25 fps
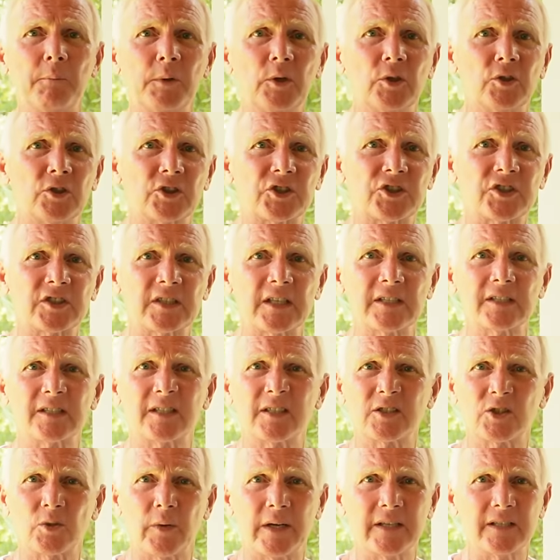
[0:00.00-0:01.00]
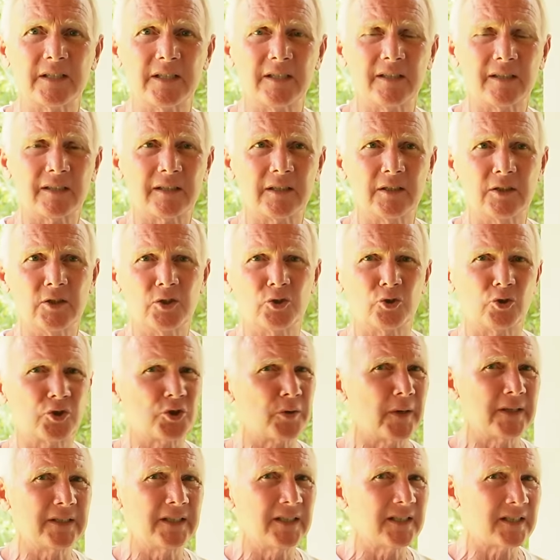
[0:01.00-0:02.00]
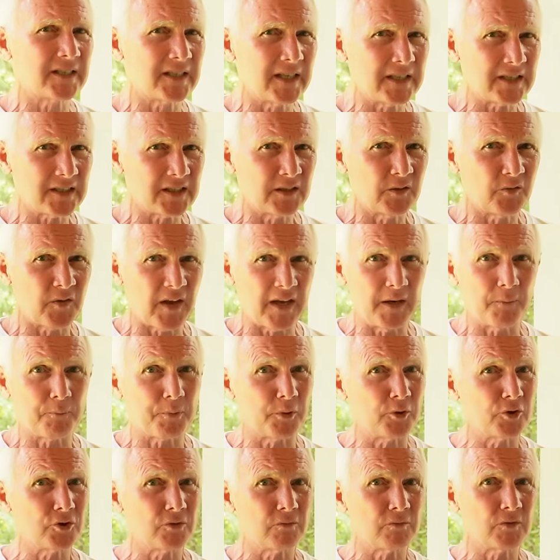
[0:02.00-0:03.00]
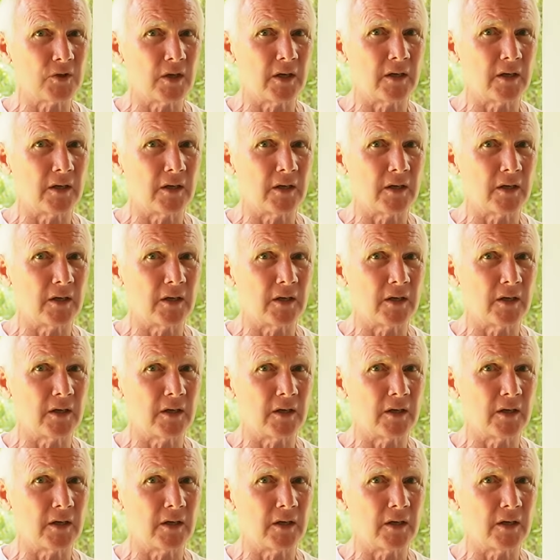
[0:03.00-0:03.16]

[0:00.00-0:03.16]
books since the 23rd or 26th of April